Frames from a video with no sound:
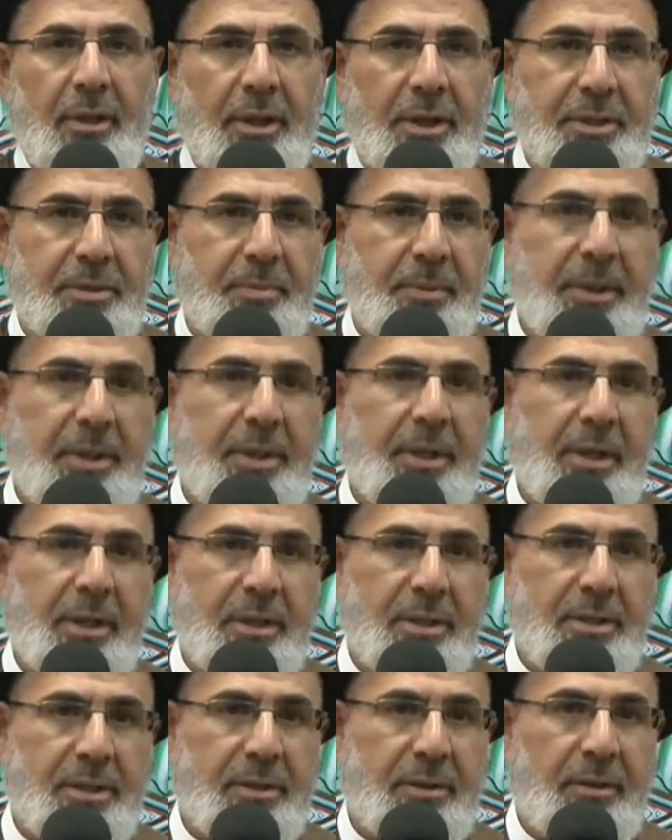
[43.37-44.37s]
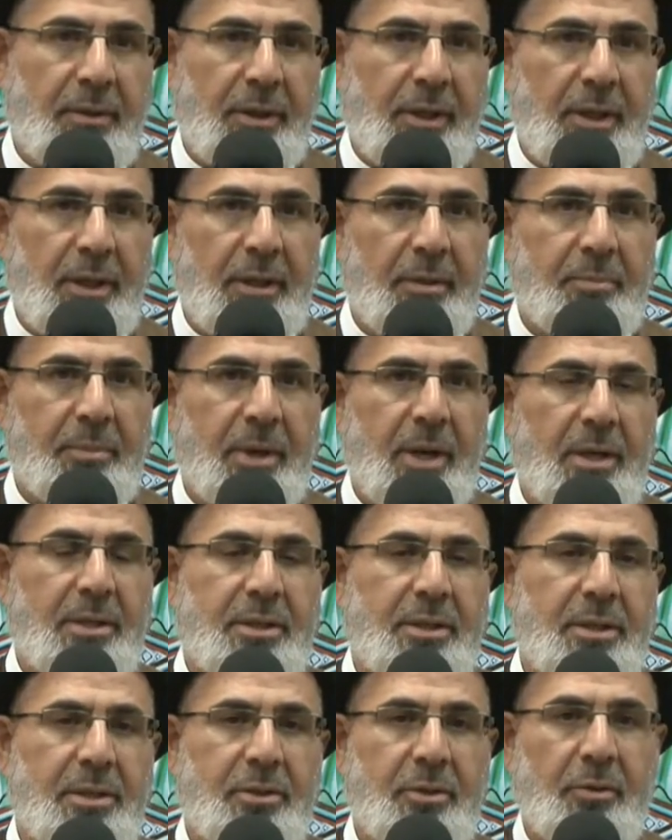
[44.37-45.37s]
experience the
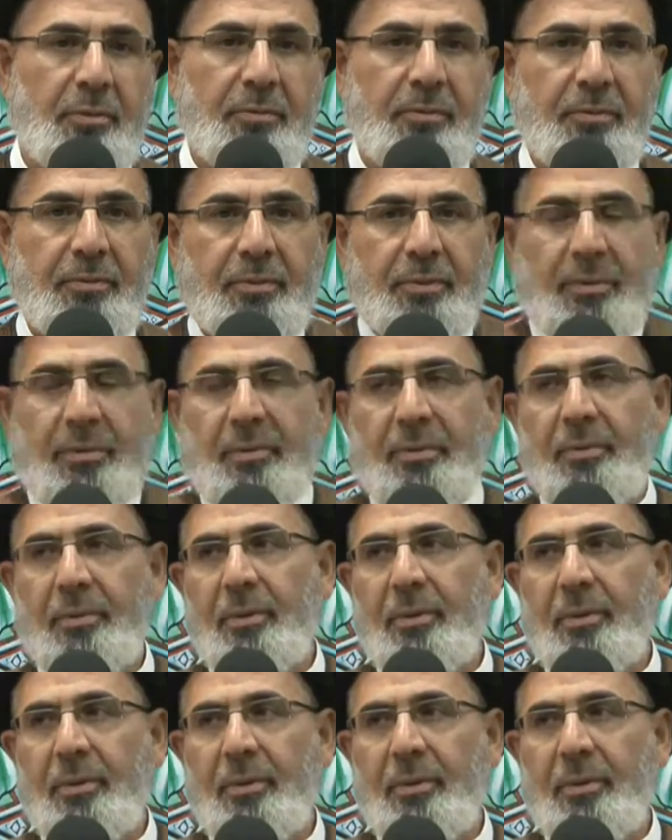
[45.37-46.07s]
process of